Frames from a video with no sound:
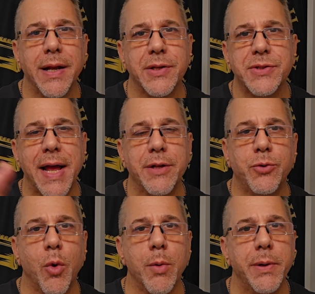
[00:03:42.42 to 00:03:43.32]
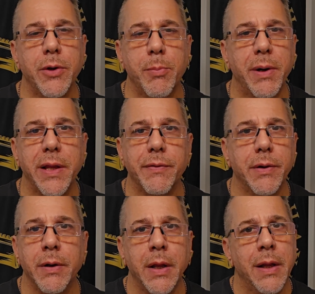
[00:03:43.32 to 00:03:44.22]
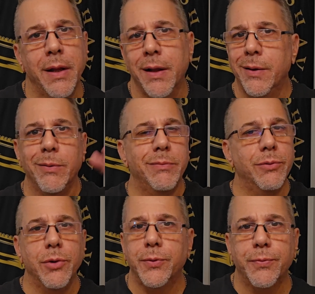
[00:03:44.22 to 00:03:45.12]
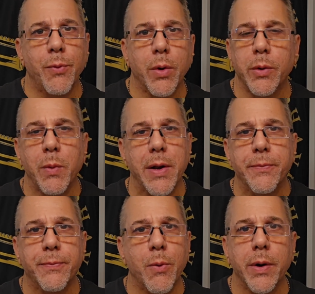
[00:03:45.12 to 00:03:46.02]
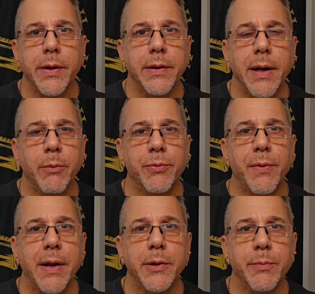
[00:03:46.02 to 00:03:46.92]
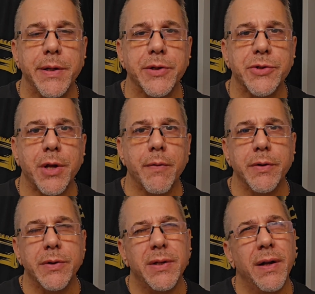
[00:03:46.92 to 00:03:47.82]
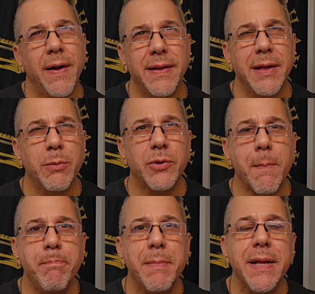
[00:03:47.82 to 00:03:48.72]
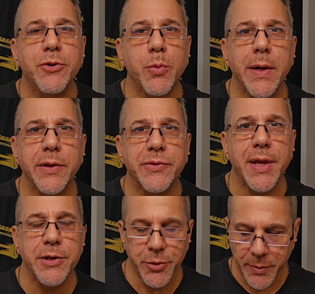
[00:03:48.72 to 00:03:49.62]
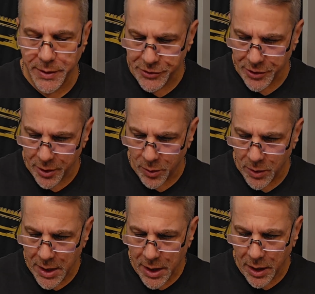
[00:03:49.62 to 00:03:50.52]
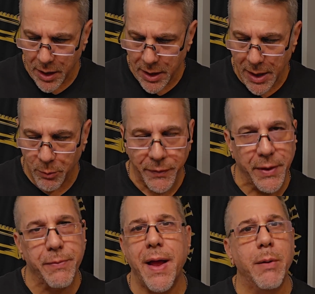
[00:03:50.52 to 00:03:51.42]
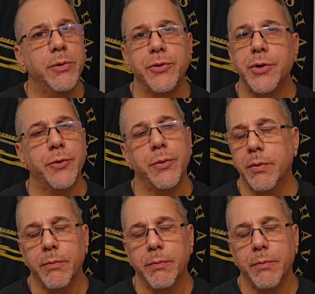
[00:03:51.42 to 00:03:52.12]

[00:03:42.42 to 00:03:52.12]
sat dormant. Nobody even looked for it, went for it, and then it was finally rediscovered. I think it was the mid 20th century. So, and what they found was just